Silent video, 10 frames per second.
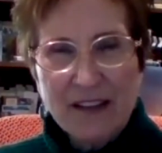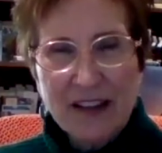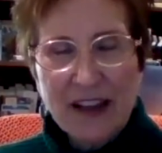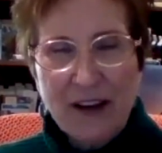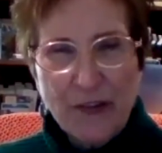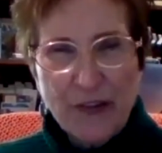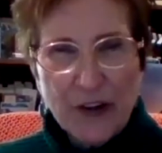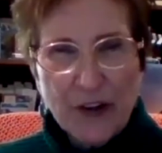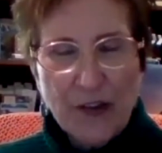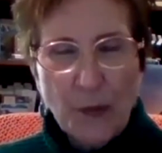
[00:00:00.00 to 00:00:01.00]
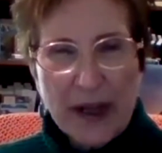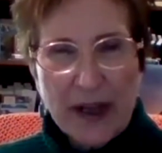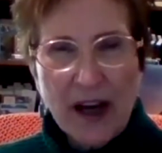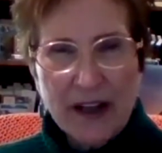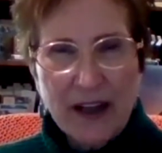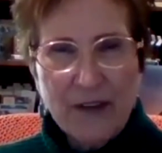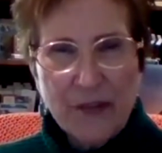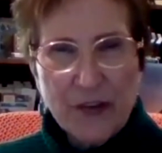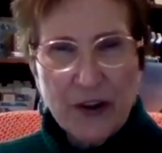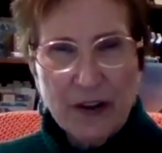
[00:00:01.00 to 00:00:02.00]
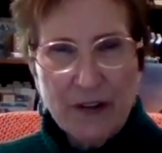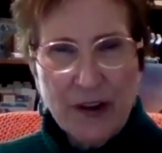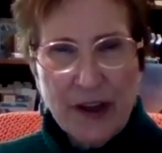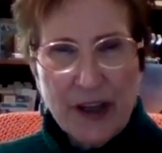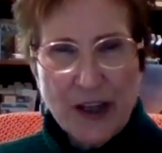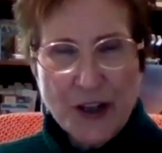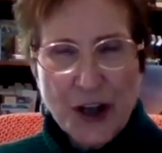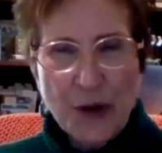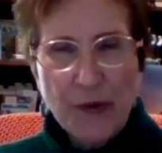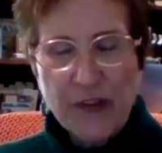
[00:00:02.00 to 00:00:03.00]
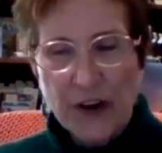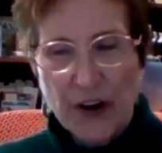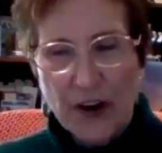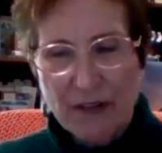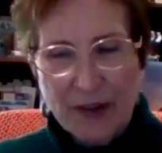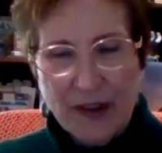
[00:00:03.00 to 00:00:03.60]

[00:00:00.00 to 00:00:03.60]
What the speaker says: loves her the way God loves her. He shows her